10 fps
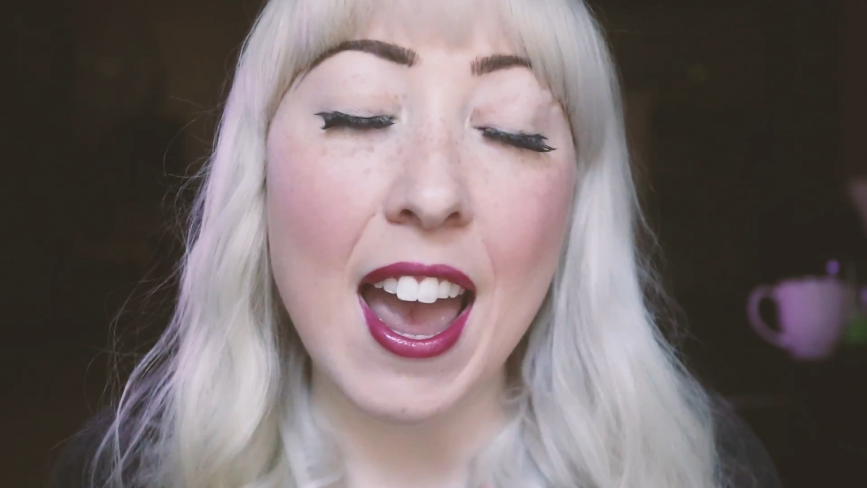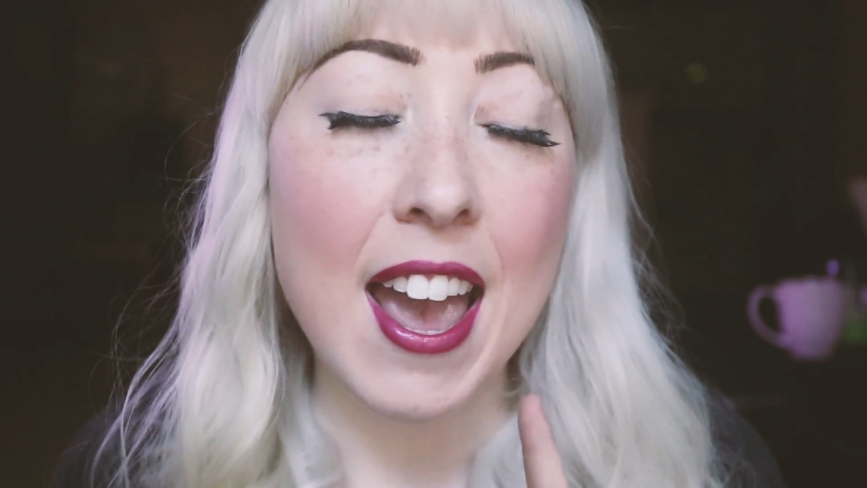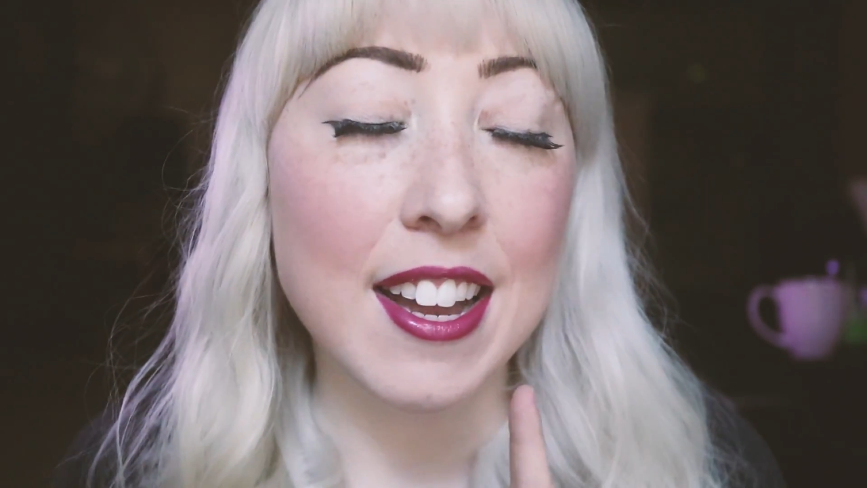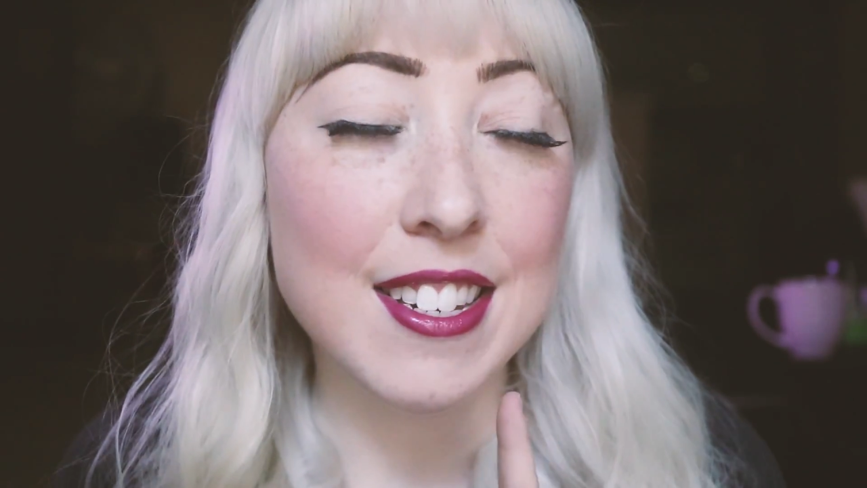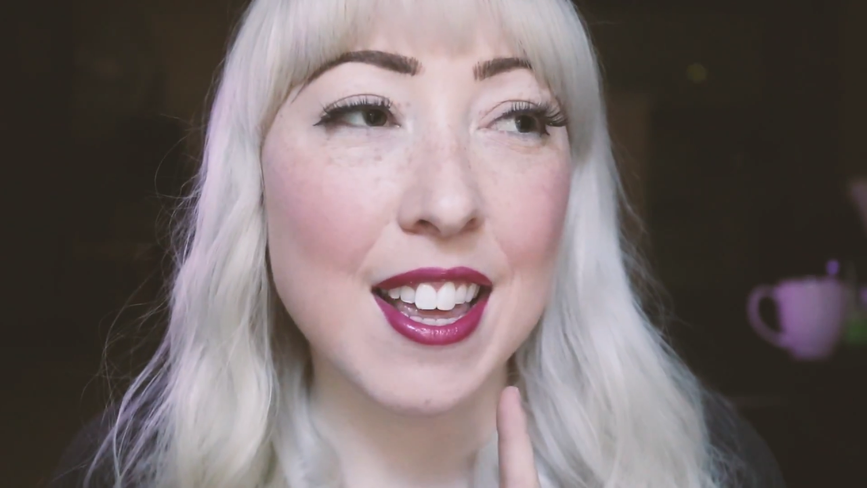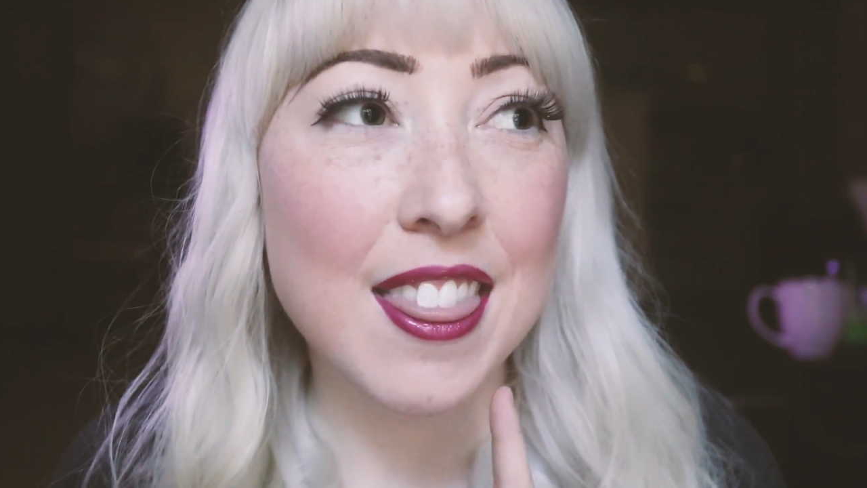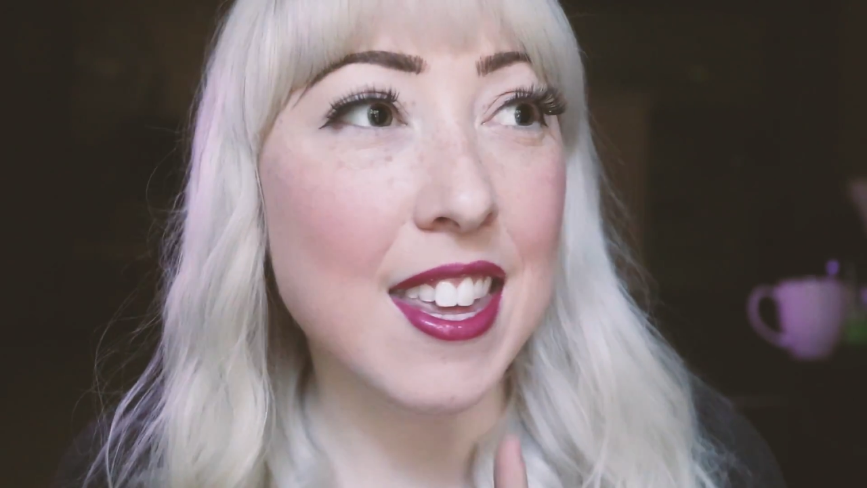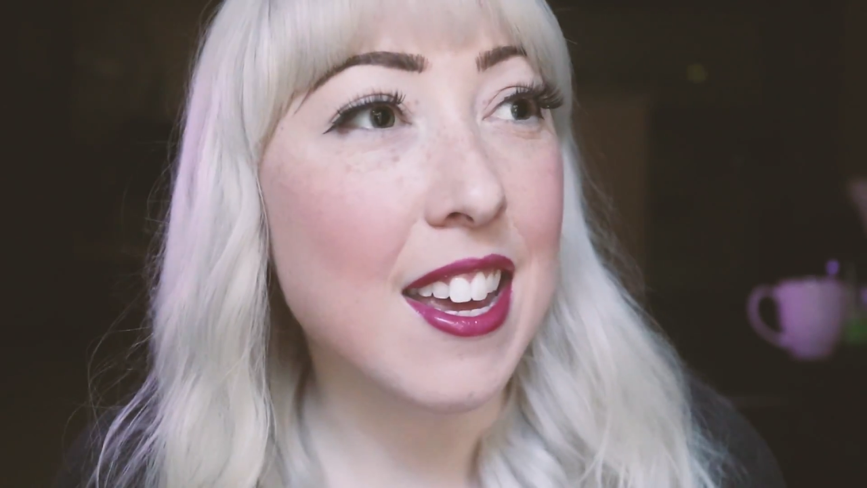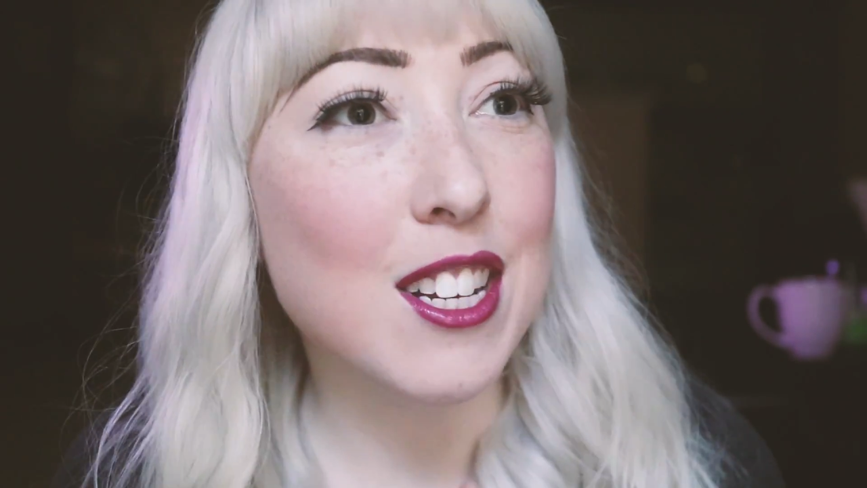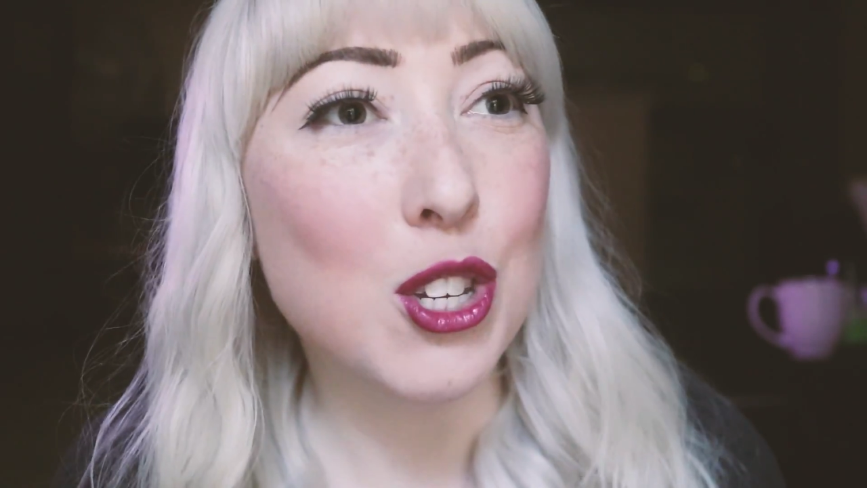and
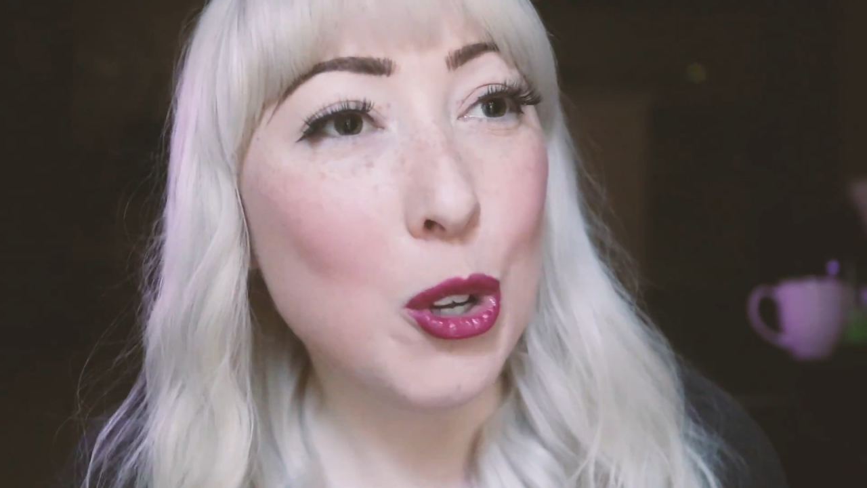the